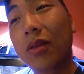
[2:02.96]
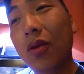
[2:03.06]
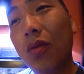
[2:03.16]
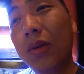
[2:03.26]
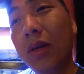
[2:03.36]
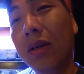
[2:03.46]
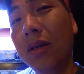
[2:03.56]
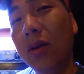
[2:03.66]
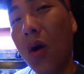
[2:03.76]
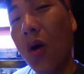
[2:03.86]
told me,
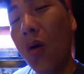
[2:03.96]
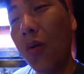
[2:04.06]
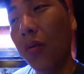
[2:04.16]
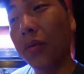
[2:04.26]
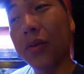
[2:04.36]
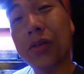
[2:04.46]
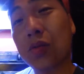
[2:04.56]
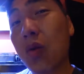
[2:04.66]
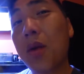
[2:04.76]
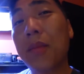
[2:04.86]
you know, this is
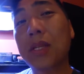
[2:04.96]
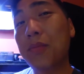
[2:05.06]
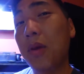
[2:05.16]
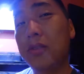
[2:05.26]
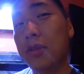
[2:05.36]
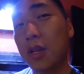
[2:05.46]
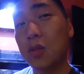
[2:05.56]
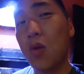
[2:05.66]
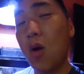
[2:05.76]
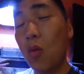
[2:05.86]
what I'm experiencing as
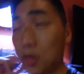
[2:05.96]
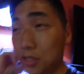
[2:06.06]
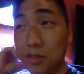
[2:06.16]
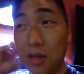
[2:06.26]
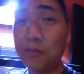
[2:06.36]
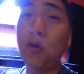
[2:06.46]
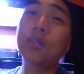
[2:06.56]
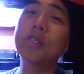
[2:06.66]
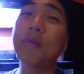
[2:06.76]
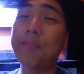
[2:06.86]
well, which is the
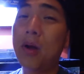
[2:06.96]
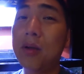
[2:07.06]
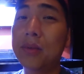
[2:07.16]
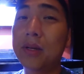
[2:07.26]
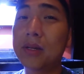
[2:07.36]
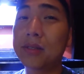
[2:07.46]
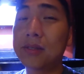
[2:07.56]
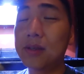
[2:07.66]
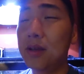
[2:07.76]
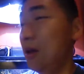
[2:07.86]
unfortunate part
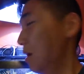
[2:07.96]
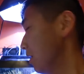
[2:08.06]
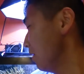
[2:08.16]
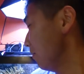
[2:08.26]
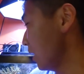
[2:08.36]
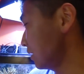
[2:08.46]
because my